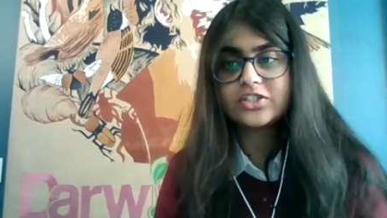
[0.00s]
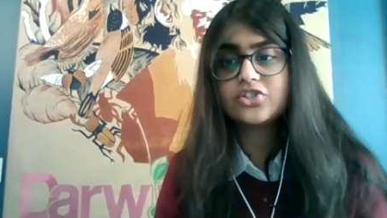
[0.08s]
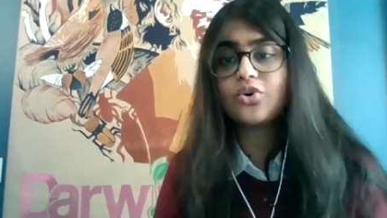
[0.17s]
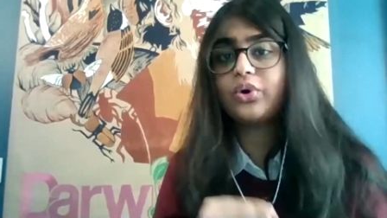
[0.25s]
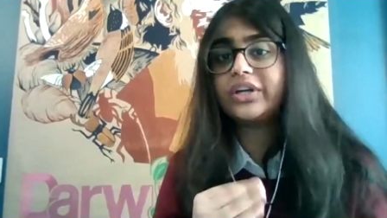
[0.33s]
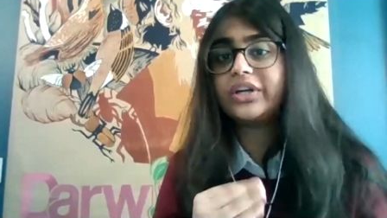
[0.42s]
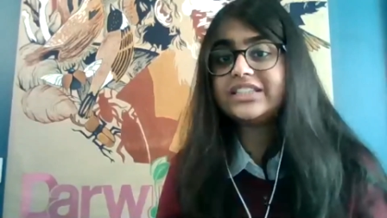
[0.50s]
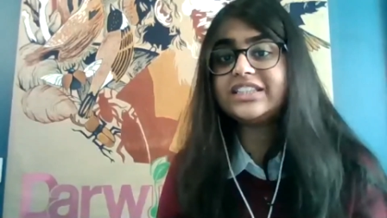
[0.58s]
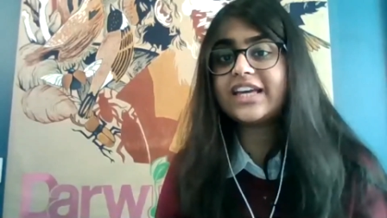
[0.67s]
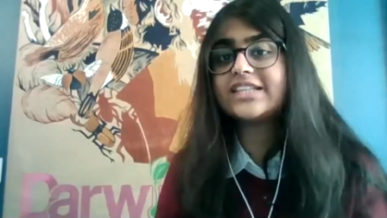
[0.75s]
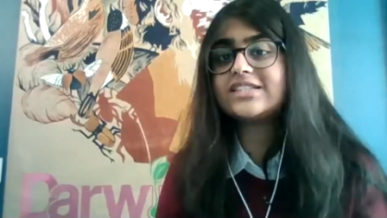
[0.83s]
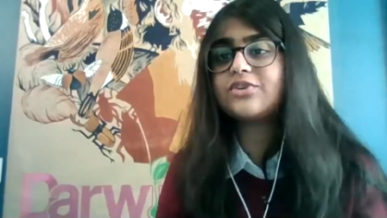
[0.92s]
So in
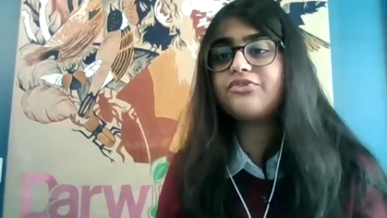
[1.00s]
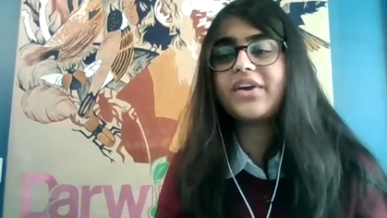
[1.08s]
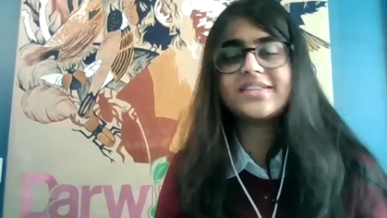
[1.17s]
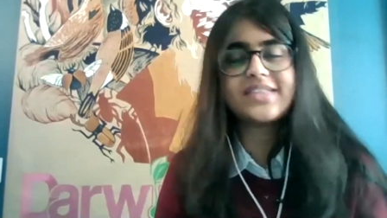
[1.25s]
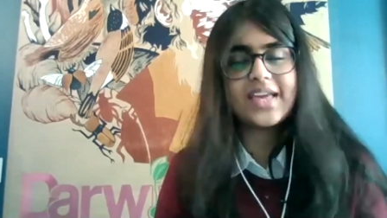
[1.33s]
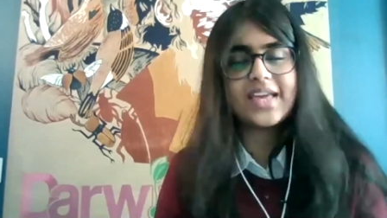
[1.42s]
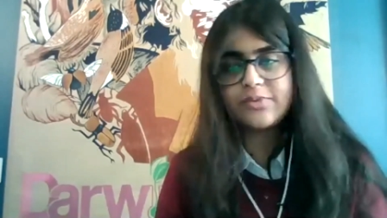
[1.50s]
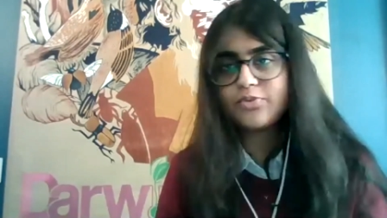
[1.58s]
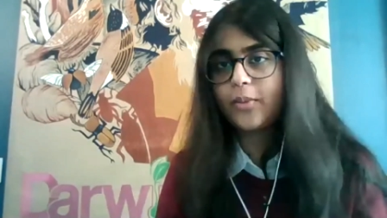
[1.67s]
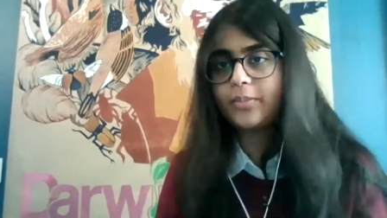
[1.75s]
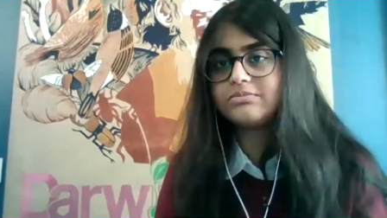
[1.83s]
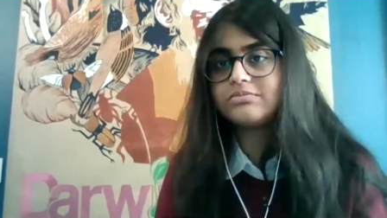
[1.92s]
case you face any
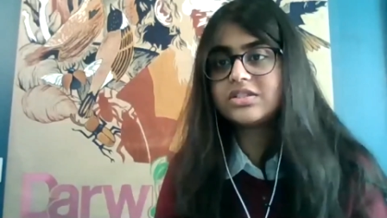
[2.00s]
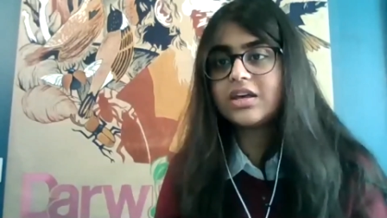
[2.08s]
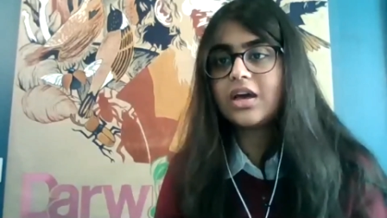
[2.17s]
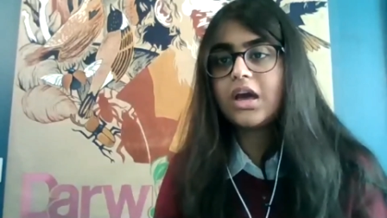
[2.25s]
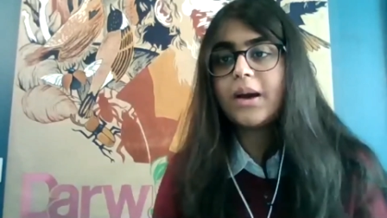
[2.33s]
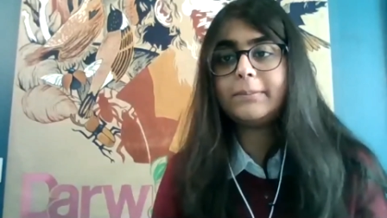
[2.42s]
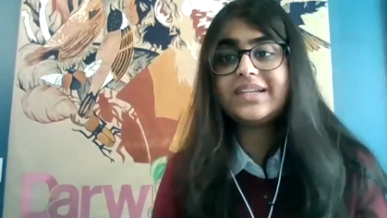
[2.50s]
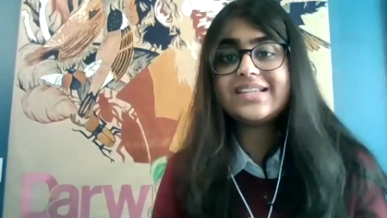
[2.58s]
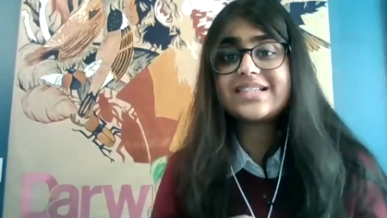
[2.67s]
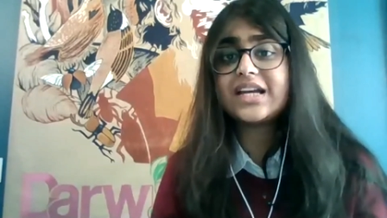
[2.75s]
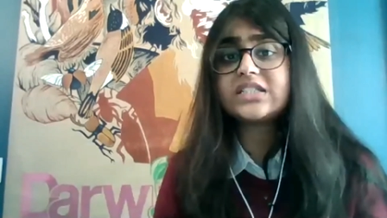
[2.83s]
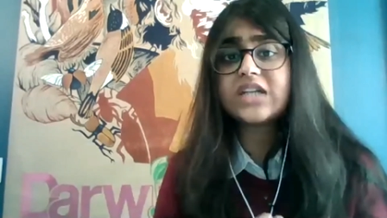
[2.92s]
problems, please
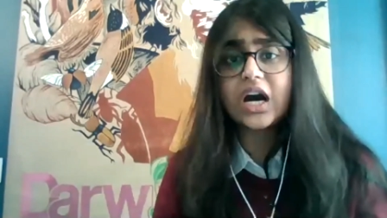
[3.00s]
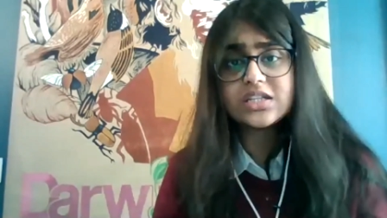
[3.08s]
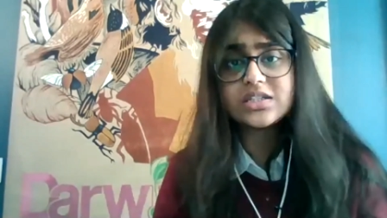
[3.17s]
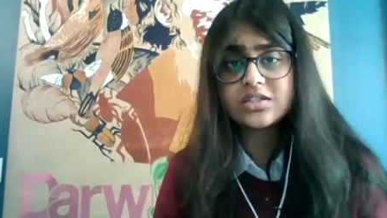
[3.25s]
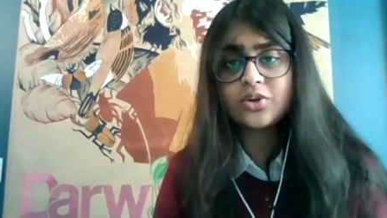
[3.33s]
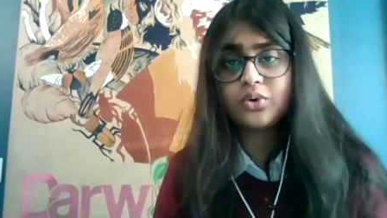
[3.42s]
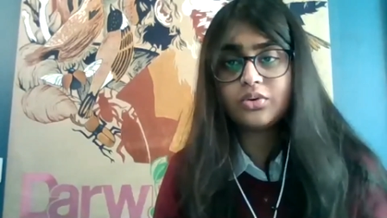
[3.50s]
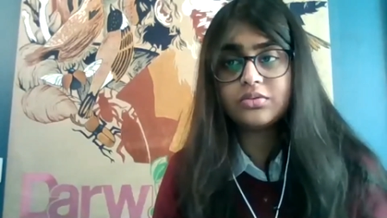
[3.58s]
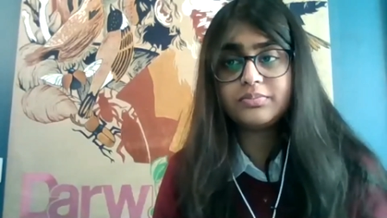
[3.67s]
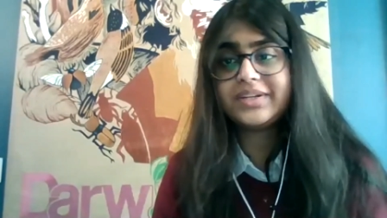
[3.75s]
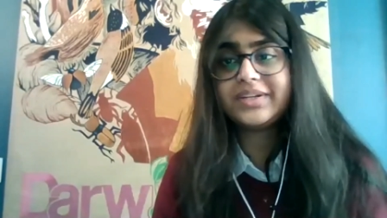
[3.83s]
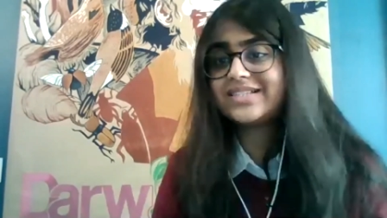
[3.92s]
let us know.
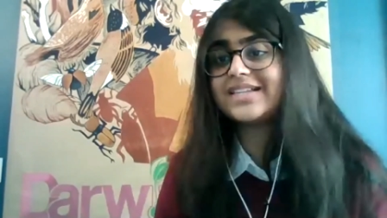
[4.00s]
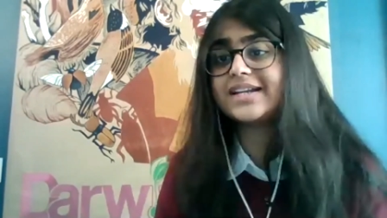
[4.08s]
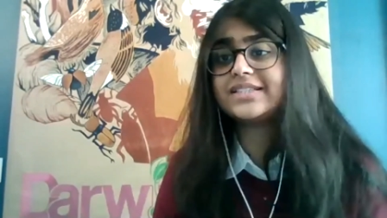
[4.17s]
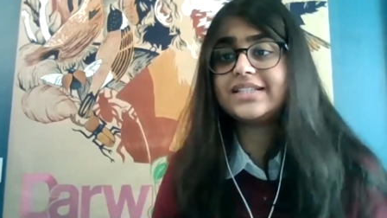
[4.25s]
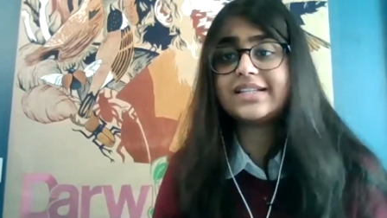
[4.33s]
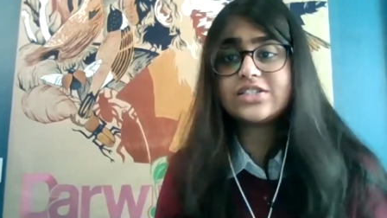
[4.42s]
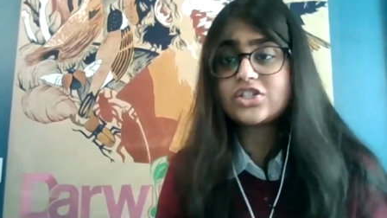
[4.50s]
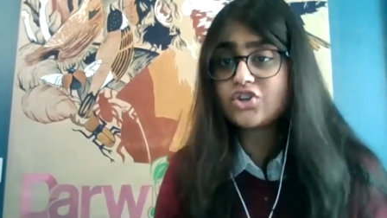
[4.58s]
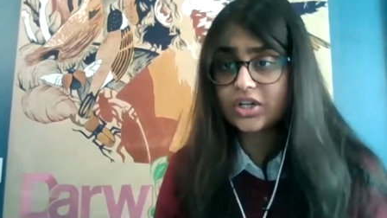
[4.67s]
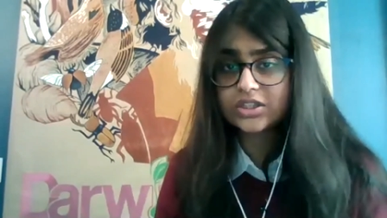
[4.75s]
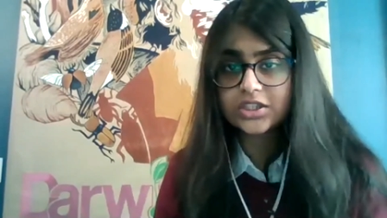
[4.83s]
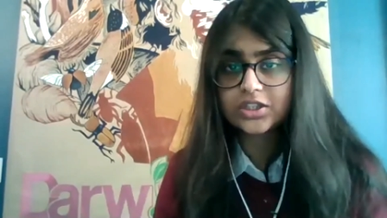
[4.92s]
Please let the
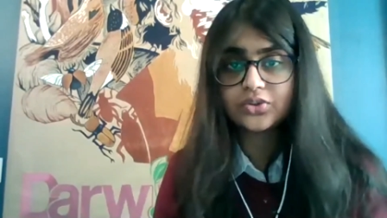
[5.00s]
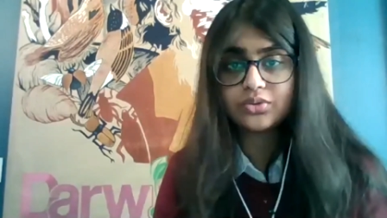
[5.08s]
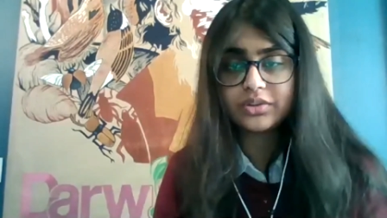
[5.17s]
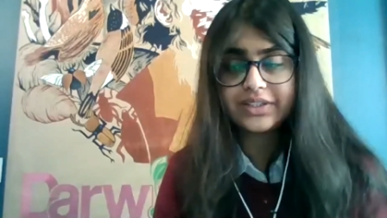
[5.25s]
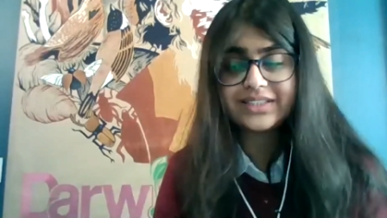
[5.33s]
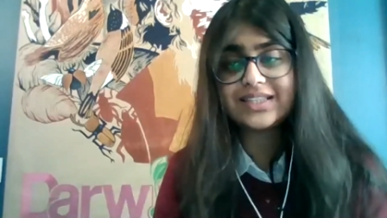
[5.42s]
instructor know in